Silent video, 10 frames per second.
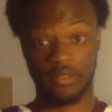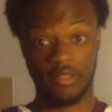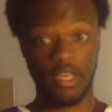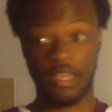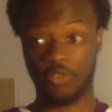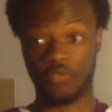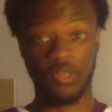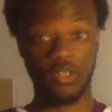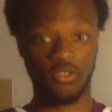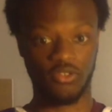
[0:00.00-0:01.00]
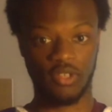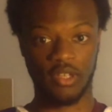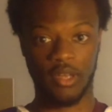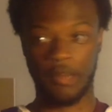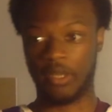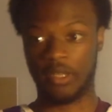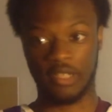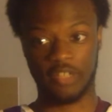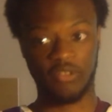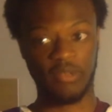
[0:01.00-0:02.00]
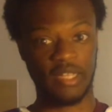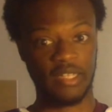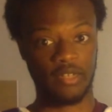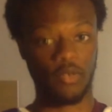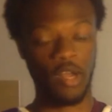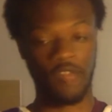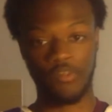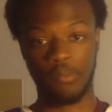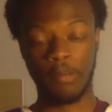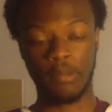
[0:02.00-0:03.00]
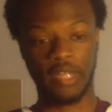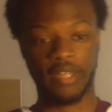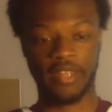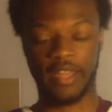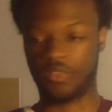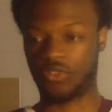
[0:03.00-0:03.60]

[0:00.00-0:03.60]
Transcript: yeah, those videos, I mean, it seemed like quite a few people liked that.